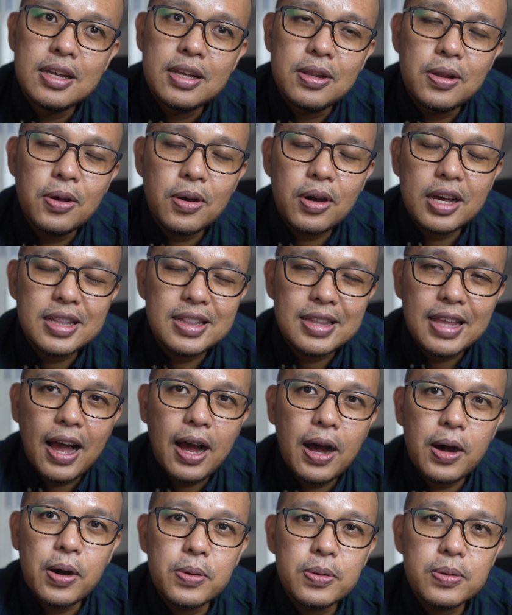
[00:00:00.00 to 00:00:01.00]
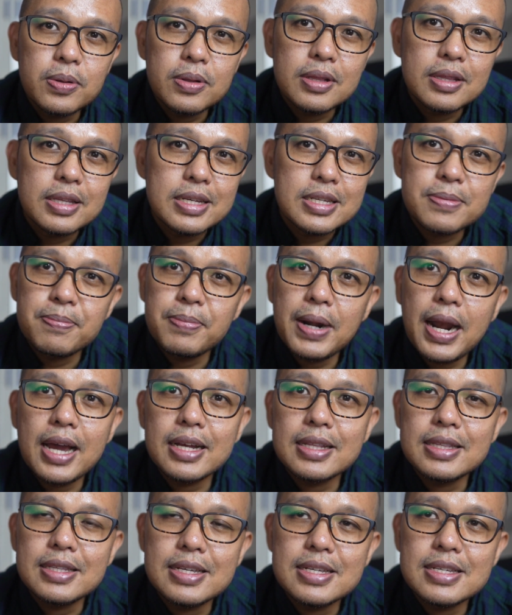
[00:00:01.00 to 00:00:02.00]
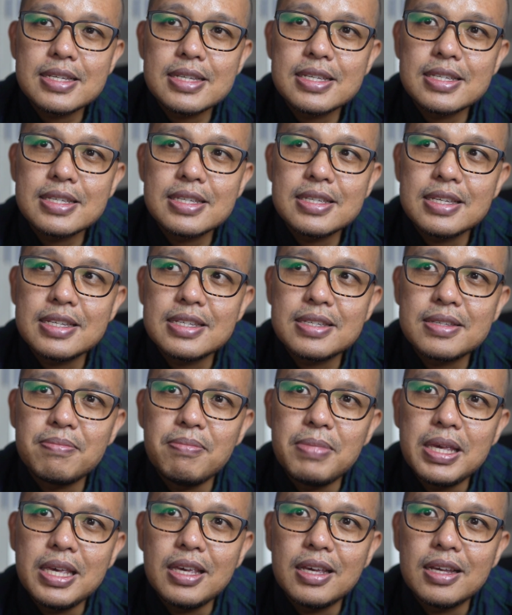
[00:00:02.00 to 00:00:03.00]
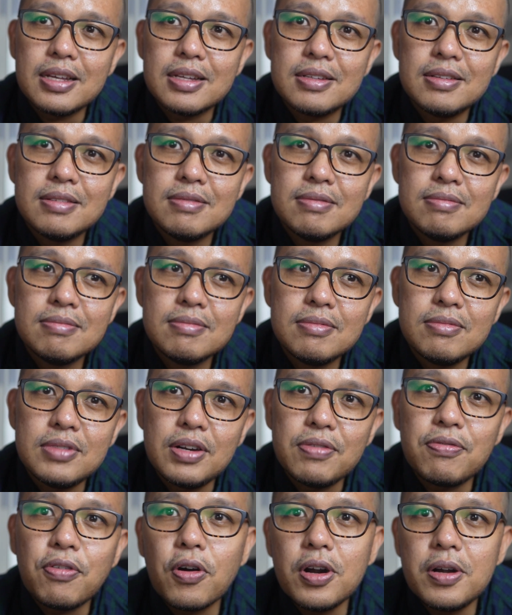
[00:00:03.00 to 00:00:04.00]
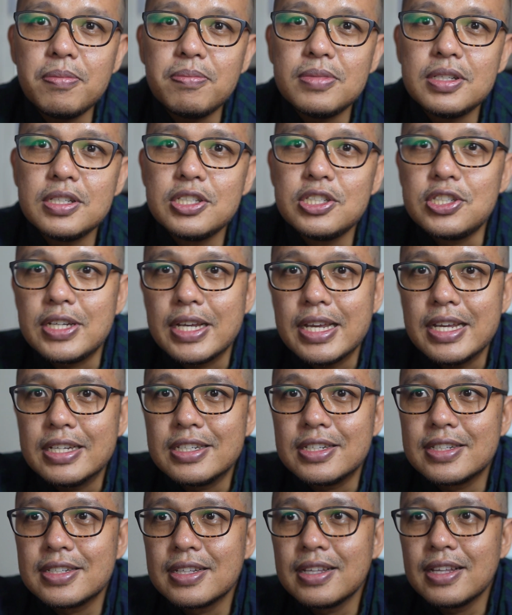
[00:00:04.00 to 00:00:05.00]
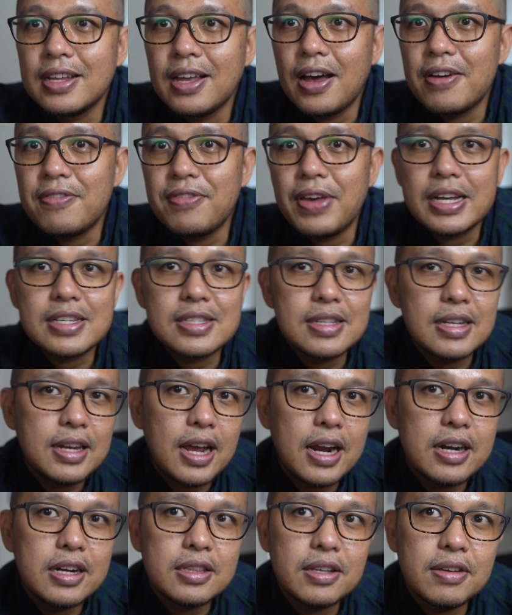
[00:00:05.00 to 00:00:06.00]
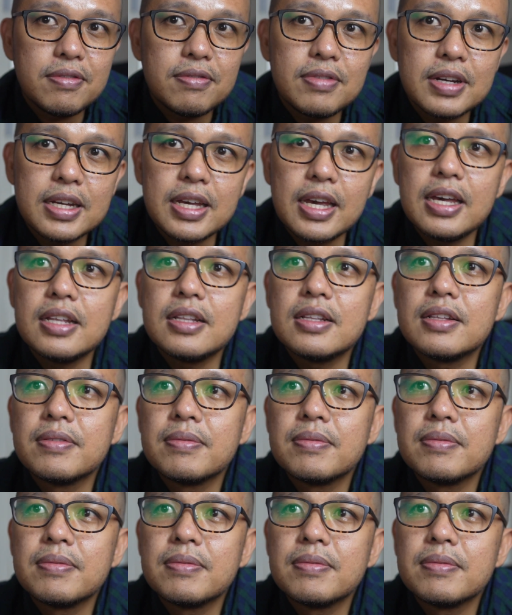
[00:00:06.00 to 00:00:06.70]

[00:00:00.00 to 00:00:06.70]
Look at how this practice is being reformed, changed, affects the narrative again.